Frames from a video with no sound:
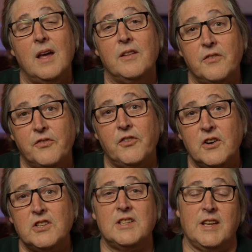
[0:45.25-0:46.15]
The
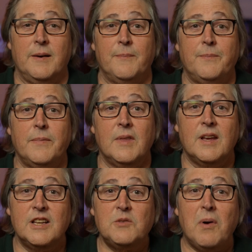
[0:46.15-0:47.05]
first tip
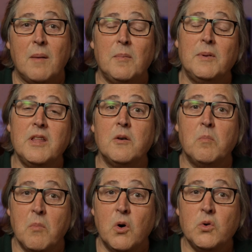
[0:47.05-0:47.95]
is probably the
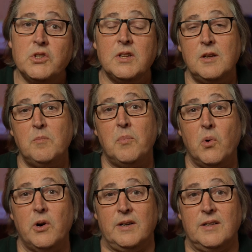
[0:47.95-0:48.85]
most
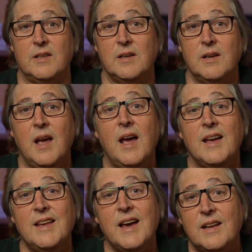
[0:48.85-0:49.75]
important,
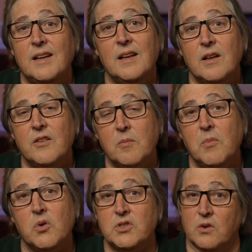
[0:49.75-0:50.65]
yet the
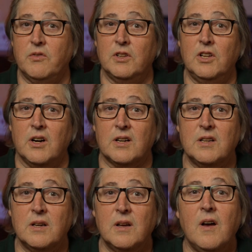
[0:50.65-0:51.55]
most
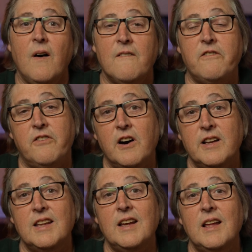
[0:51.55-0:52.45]
overlooked:
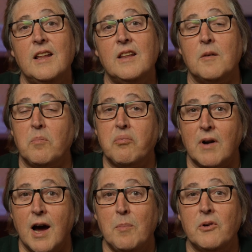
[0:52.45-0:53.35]
finding the
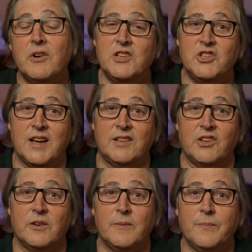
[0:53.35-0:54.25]
proper injector.